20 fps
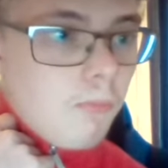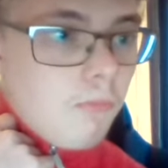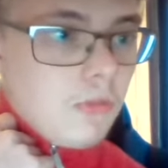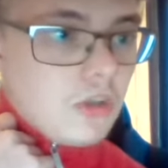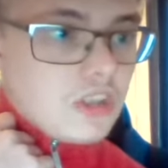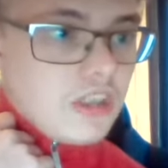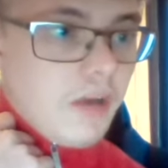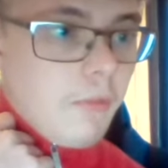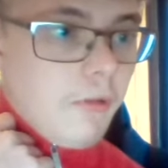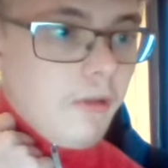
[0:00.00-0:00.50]

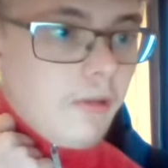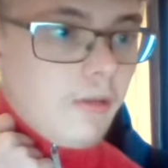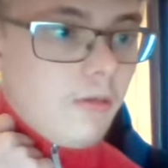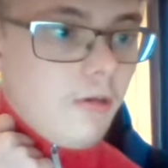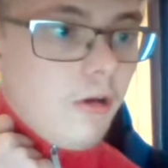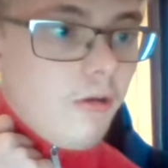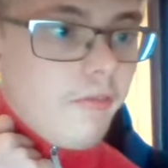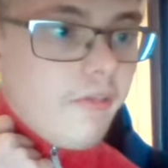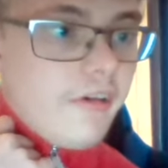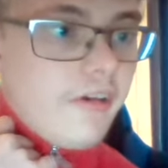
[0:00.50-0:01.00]
which I went
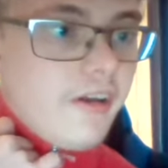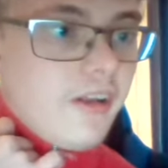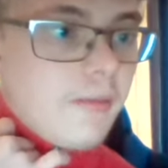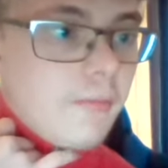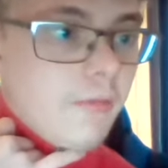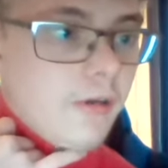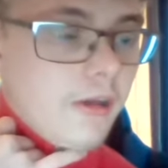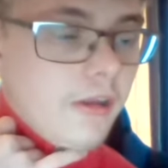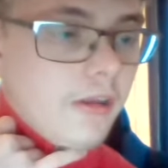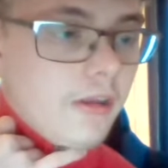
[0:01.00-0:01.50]
over
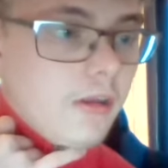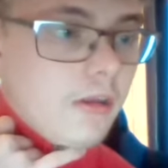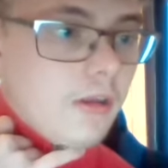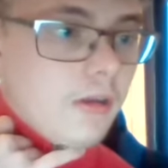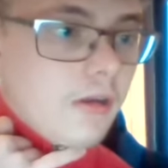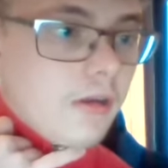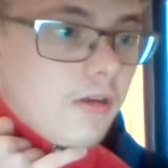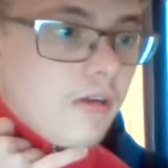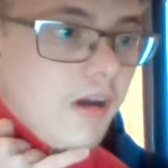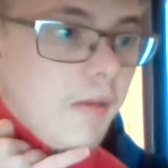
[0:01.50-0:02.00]
in my
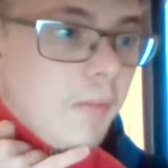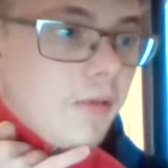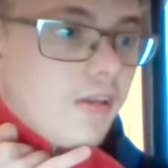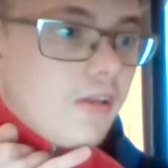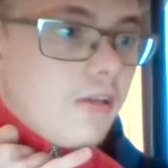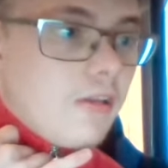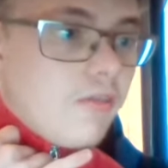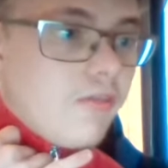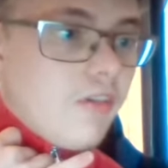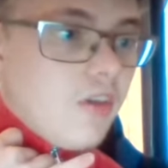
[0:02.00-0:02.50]

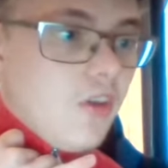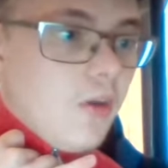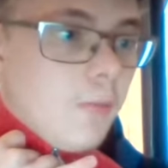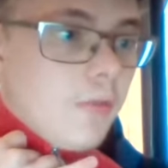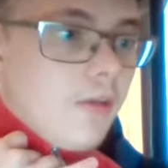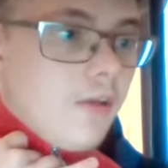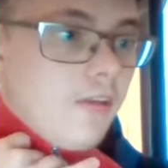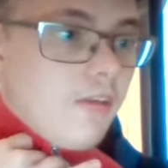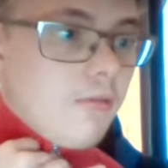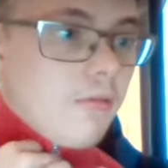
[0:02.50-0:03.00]
Grammatical
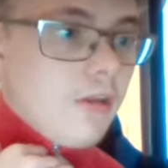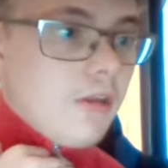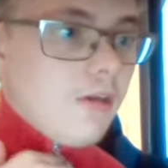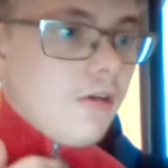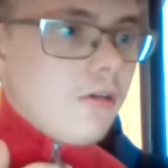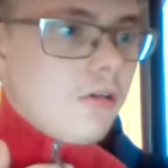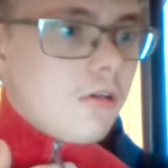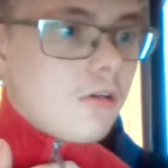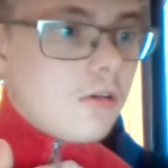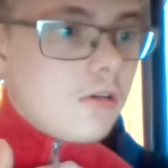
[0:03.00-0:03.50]
Phenomenons
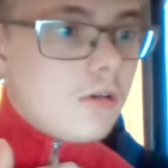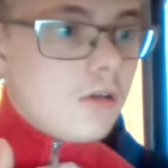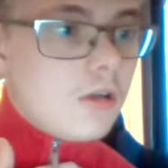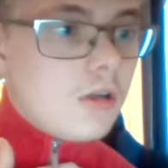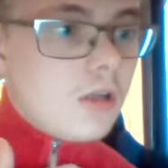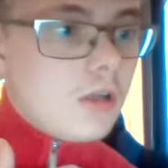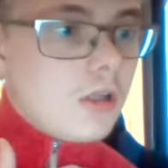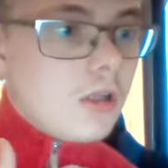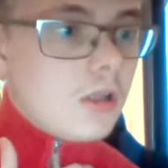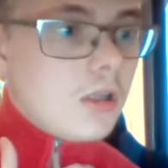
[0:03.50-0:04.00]
video.
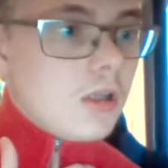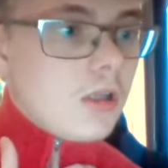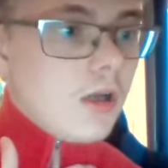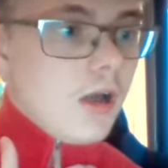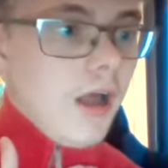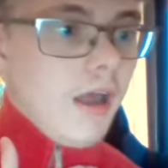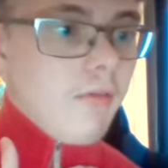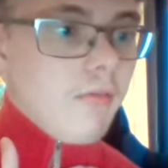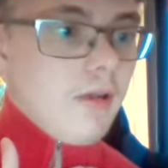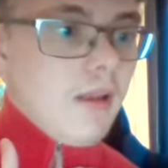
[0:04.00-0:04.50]

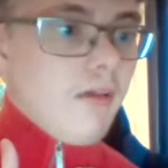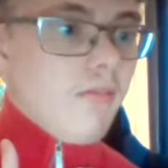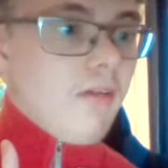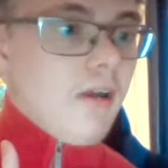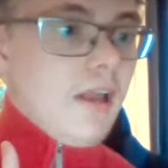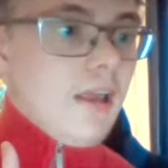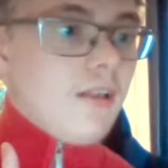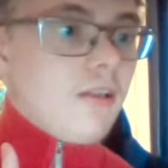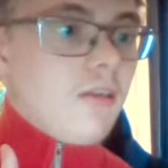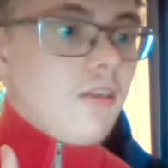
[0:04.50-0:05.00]
I will have
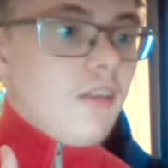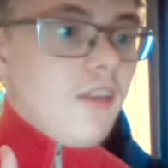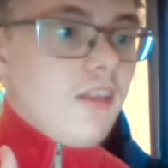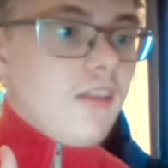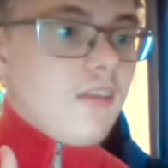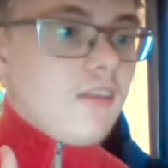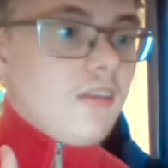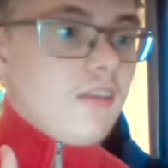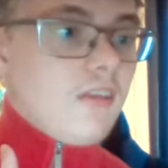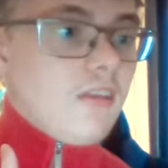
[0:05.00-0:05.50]
a link to
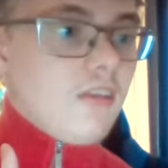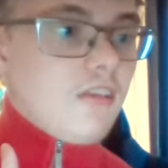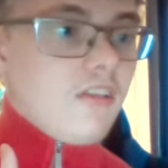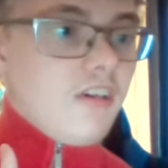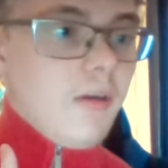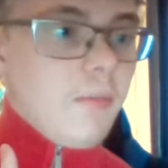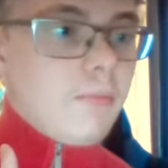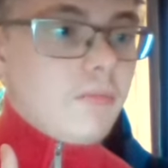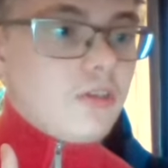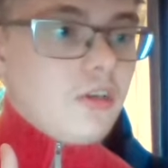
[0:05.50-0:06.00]
that in the
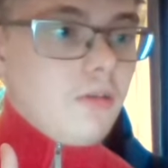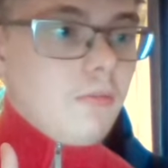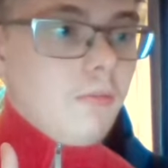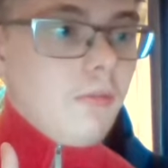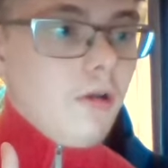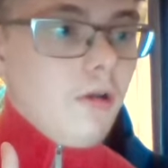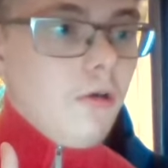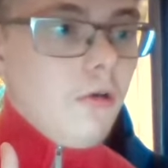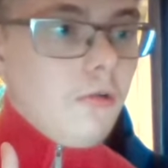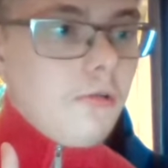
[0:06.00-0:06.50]
description
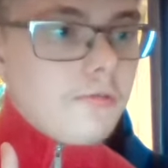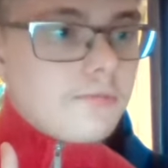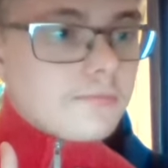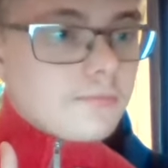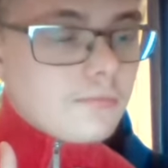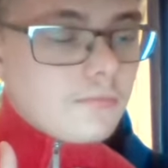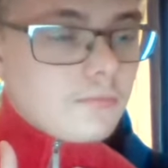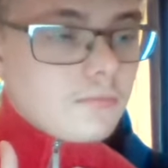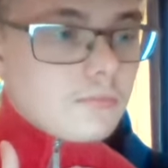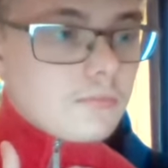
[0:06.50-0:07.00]
below.
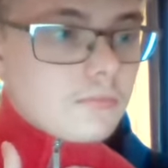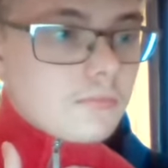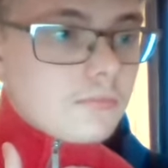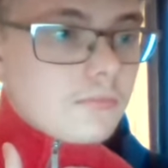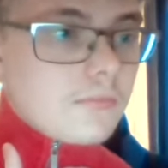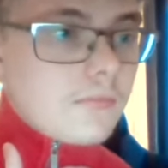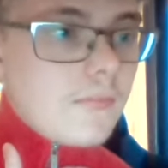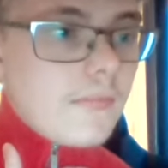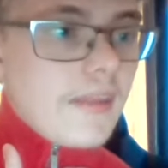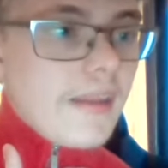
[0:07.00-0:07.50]

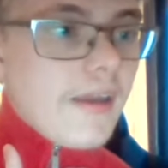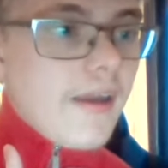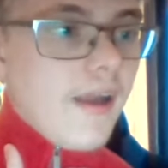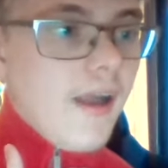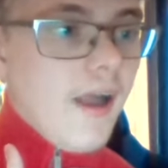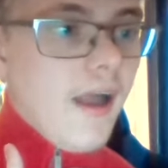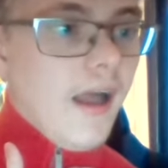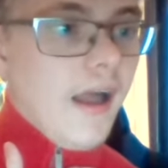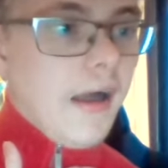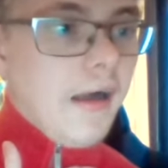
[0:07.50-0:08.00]

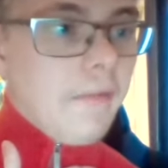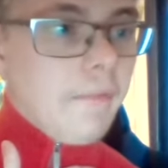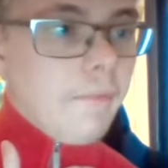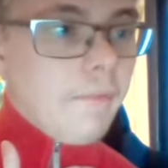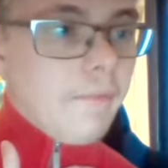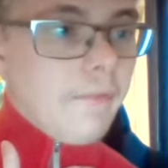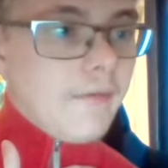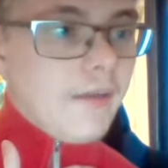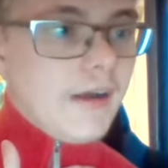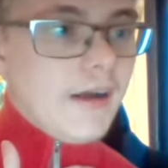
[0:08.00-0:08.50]

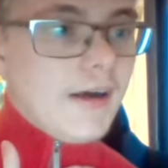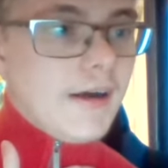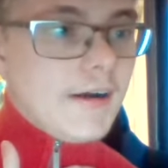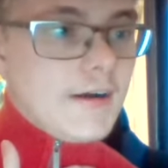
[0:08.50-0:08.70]
And